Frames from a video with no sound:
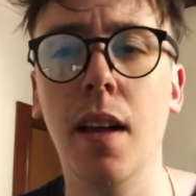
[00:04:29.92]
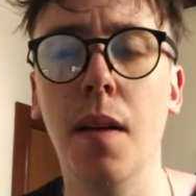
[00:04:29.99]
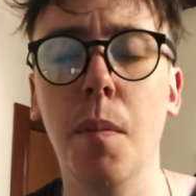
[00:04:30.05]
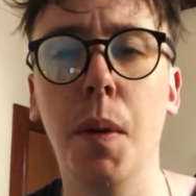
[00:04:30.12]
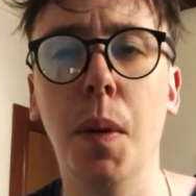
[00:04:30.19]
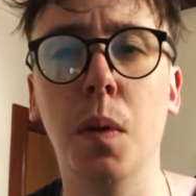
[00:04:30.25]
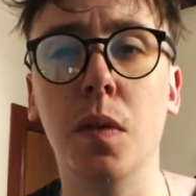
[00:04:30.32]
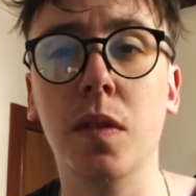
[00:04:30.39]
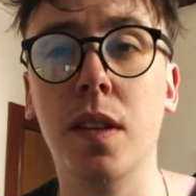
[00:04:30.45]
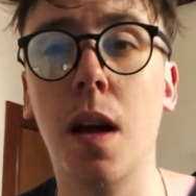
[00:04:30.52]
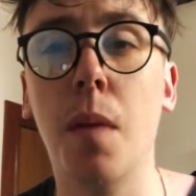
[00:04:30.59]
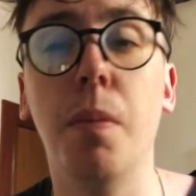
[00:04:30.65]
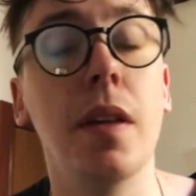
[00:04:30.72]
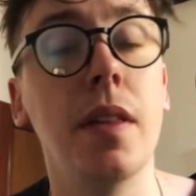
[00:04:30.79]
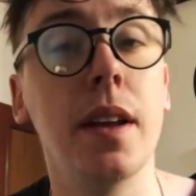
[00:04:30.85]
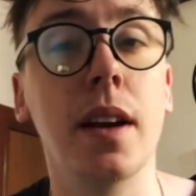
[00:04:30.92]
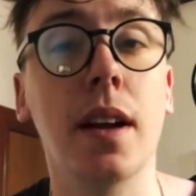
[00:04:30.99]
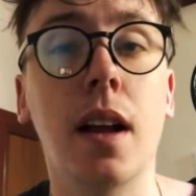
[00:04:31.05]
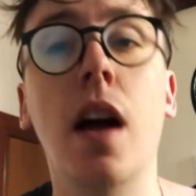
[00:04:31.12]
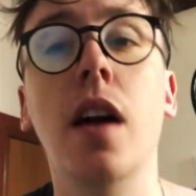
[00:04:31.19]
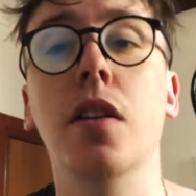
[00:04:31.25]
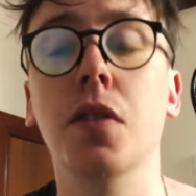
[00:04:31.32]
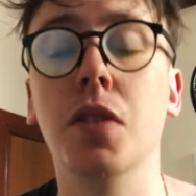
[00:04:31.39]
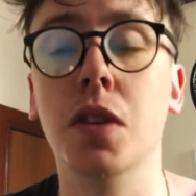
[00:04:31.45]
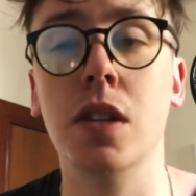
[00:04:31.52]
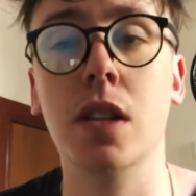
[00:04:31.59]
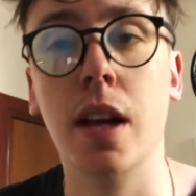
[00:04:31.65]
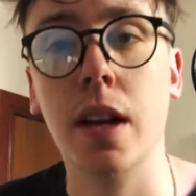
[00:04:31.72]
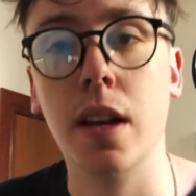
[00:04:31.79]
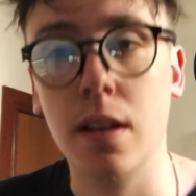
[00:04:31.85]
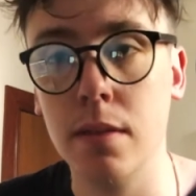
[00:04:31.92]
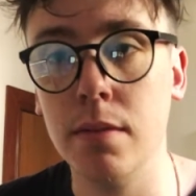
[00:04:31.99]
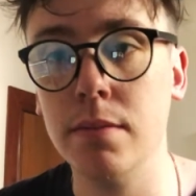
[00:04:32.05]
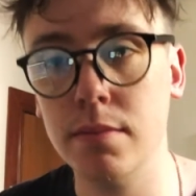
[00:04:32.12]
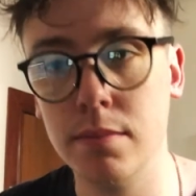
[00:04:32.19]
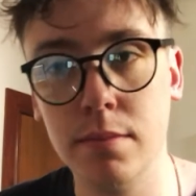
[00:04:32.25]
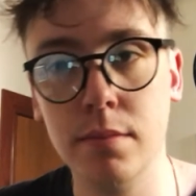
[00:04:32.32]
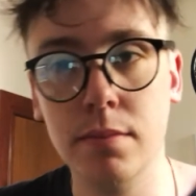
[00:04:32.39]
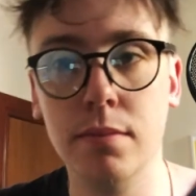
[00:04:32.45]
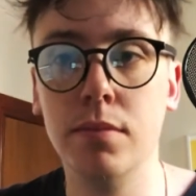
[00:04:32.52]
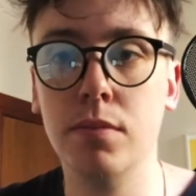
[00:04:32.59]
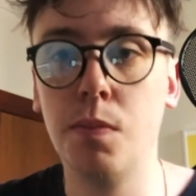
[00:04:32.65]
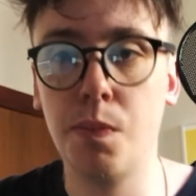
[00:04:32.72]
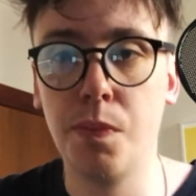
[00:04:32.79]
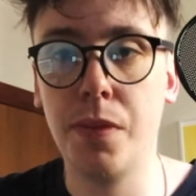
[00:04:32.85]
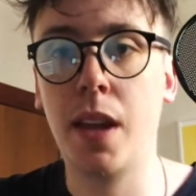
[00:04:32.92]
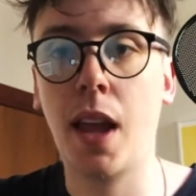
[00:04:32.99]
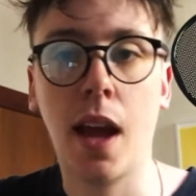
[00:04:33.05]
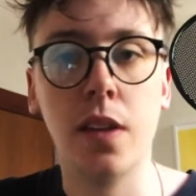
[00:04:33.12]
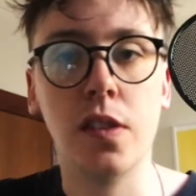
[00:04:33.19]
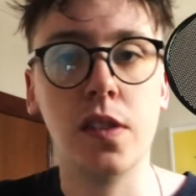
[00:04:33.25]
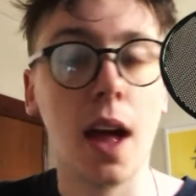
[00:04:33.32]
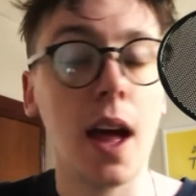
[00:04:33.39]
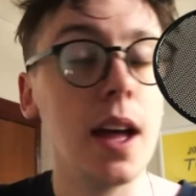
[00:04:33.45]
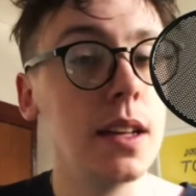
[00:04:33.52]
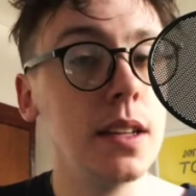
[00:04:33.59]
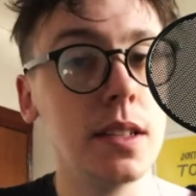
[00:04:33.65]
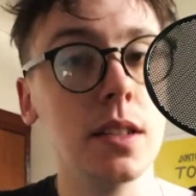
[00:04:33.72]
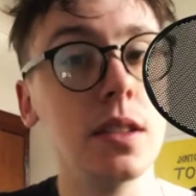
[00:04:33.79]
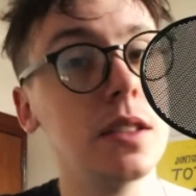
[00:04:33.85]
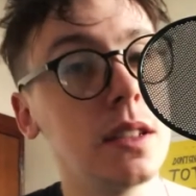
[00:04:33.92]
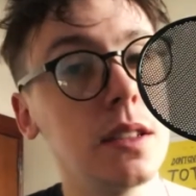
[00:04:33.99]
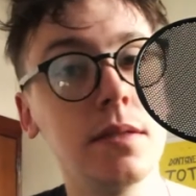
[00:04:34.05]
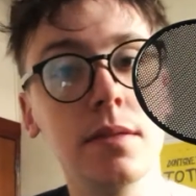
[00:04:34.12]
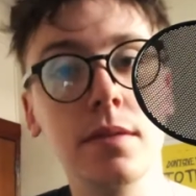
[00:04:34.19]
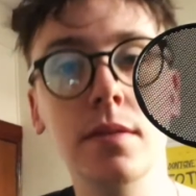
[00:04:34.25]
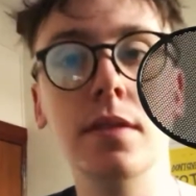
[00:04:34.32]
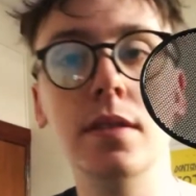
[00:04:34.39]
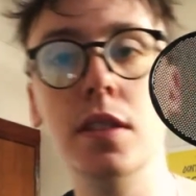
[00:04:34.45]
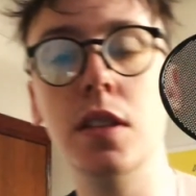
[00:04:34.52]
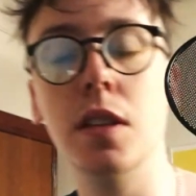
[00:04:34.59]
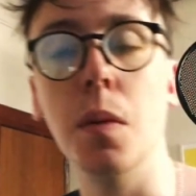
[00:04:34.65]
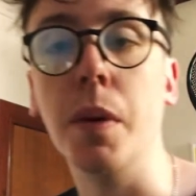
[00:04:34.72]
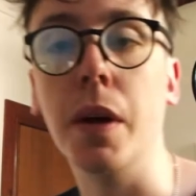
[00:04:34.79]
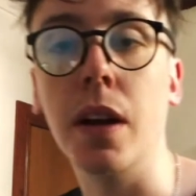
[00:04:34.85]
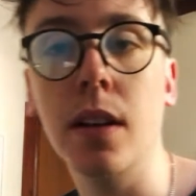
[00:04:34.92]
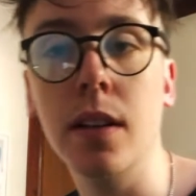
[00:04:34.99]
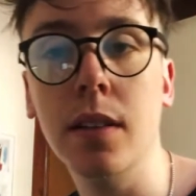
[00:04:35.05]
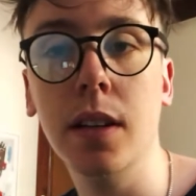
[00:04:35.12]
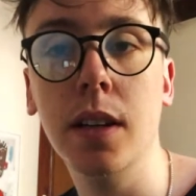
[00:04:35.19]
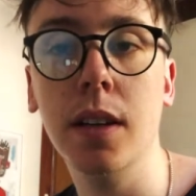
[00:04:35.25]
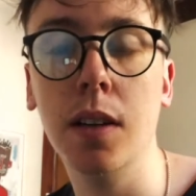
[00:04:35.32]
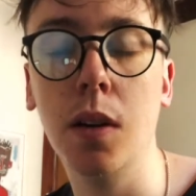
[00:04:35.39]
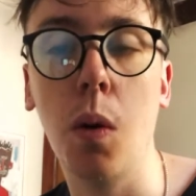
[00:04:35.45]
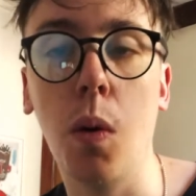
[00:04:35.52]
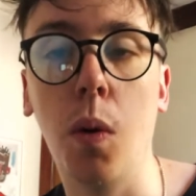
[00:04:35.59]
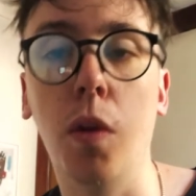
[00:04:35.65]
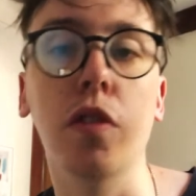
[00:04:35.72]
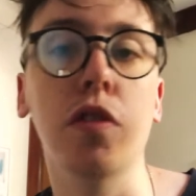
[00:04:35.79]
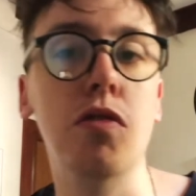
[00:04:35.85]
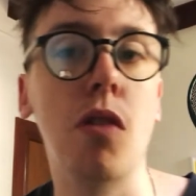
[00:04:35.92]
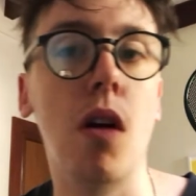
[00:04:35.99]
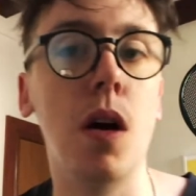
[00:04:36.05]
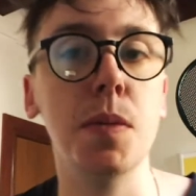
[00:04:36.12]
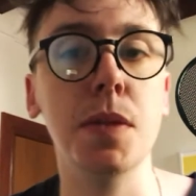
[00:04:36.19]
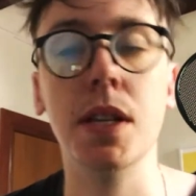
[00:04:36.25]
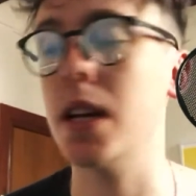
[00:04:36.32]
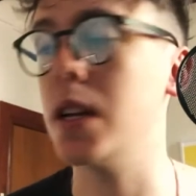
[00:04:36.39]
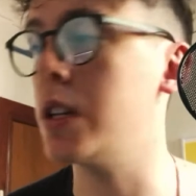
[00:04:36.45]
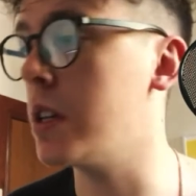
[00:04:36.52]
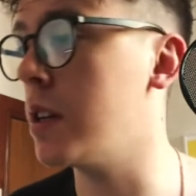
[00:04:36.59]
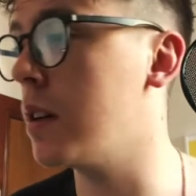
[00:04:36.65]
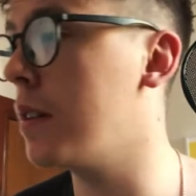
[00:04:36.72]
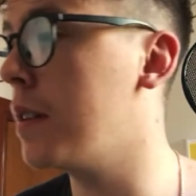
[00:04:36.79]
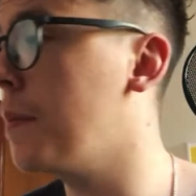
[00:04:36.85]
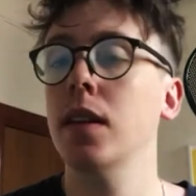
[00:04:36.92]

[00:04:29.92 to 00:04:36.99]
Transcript: builds up, and then it kind of just like cascades into the big chorus drop section.